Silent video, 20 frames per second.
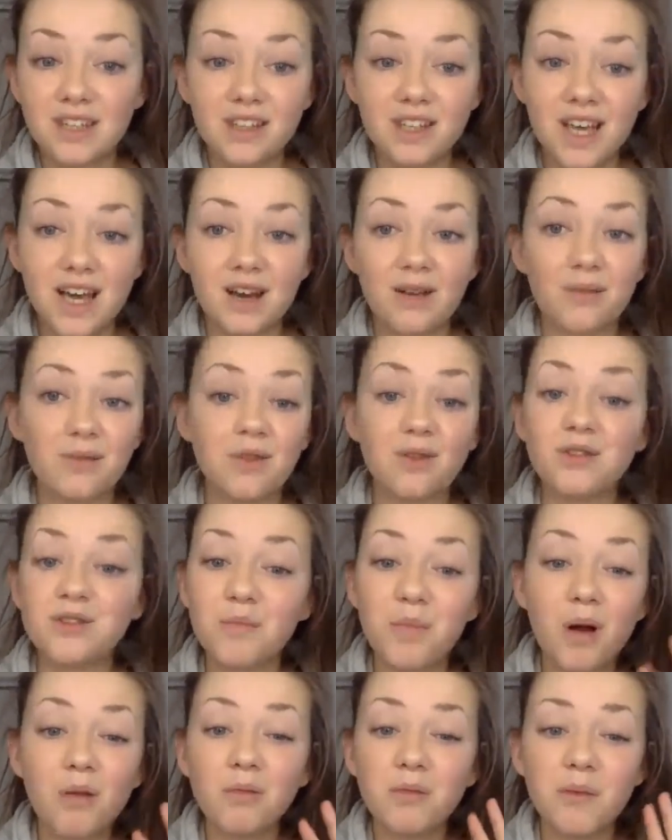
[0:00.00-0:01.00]
Yeah, those
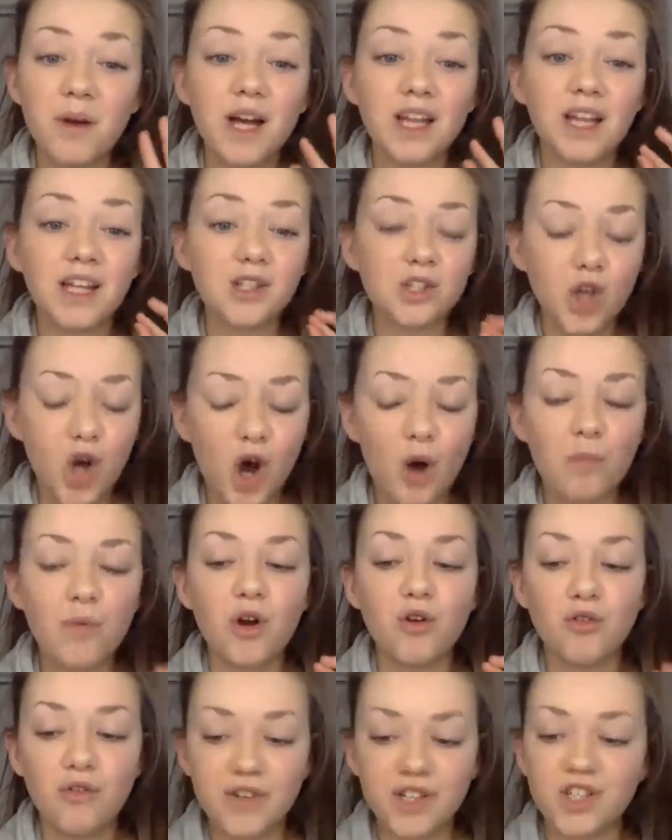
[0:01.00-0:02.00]
are probably my top
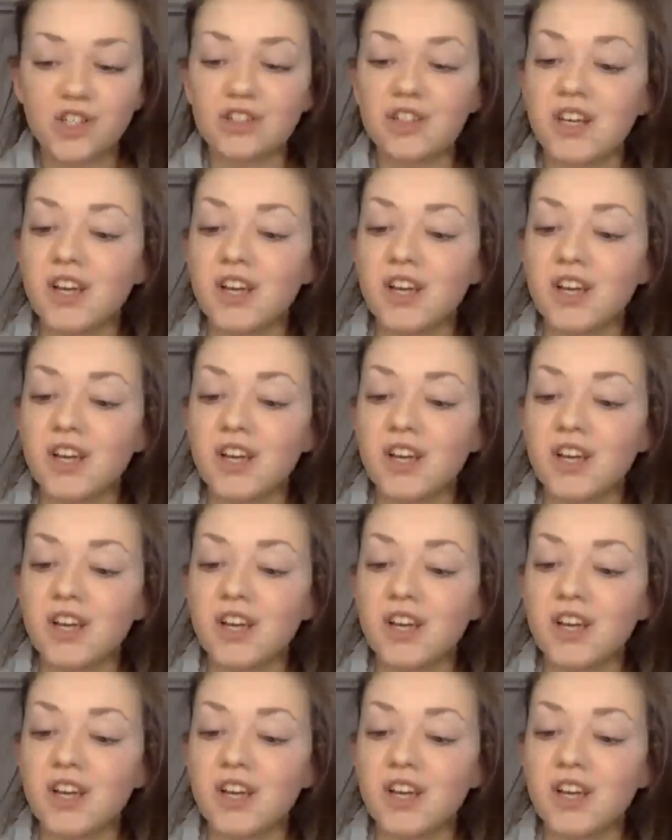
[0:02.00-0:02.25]
revision